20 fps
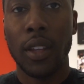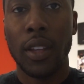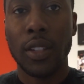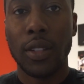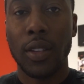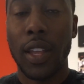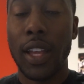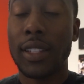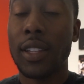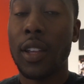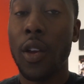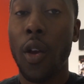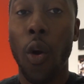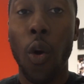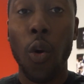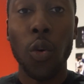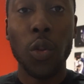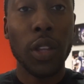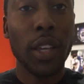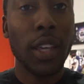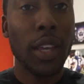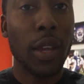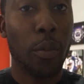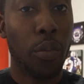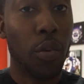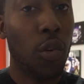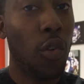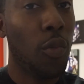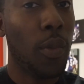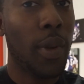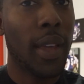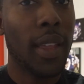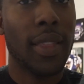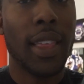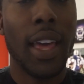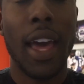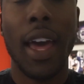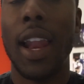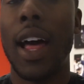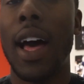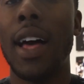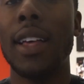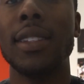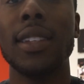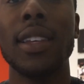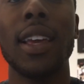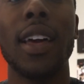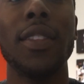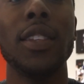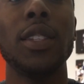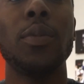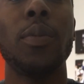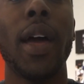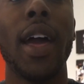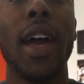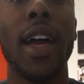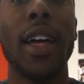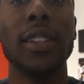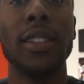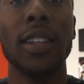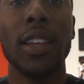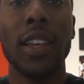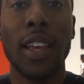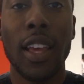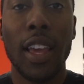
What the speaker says: So that's the only improvement that I see on these pads.